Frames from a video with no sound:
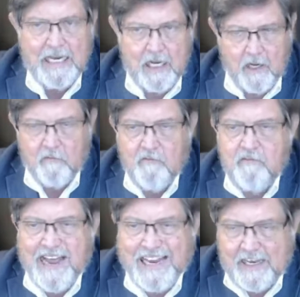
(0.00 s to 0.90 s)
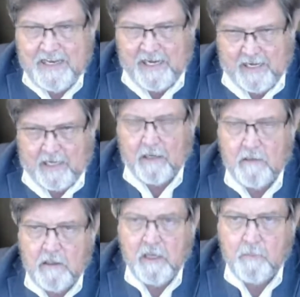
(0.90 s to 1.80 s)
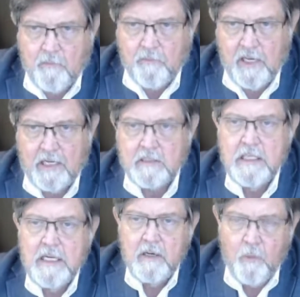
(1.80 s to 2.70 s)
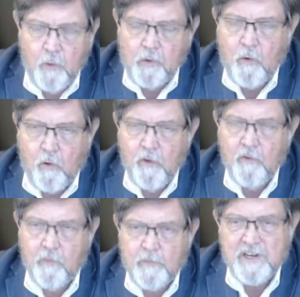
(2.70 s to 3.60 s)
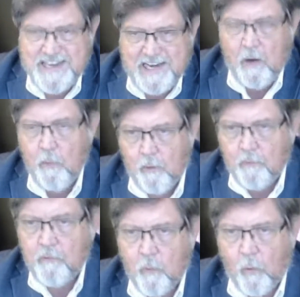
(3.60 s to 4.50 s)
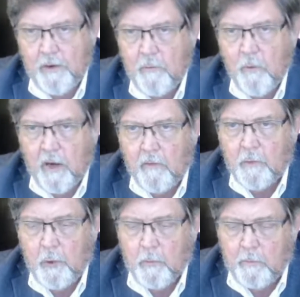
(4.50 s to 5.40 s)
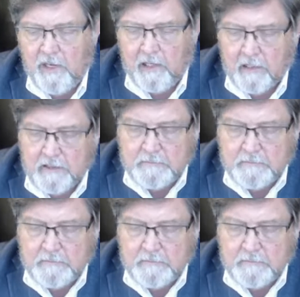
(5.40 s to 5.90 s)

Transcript: Again, validating type of things to encourage them to tell their story to another human being.